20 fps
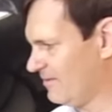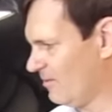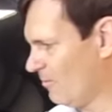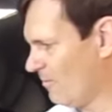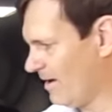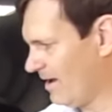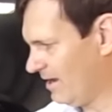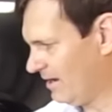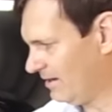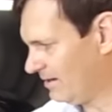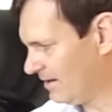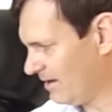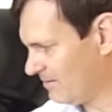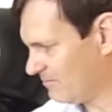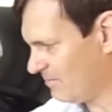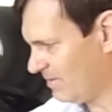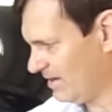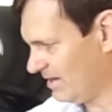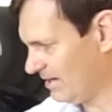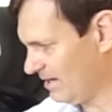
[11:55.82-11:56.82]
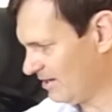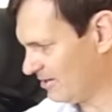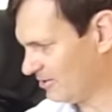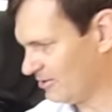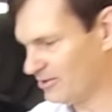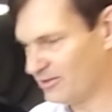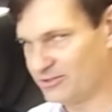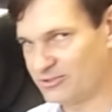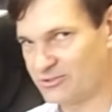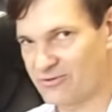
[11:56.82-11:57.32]
the weight and be in a
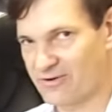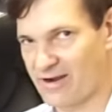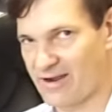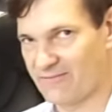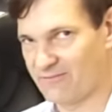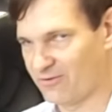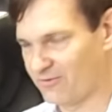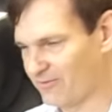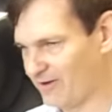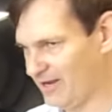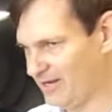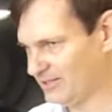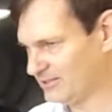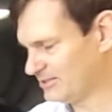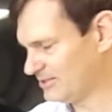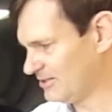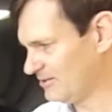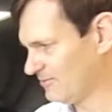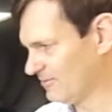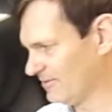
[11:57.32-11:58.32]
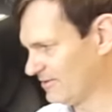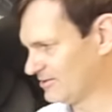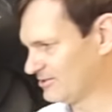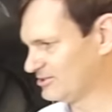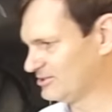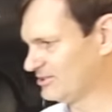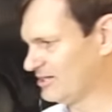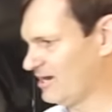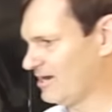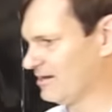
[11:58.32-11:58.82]
good travel range here with our
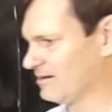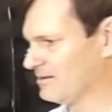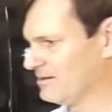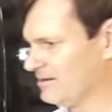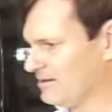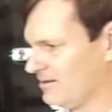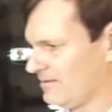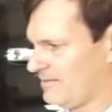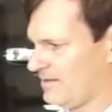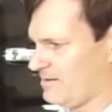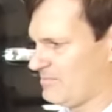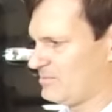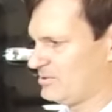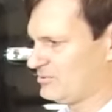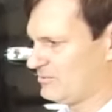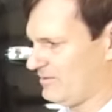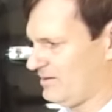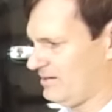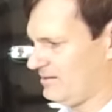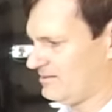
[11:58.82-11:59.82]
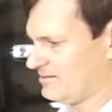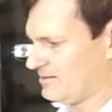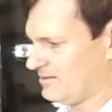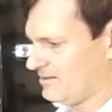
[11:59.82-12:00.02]
shock, that between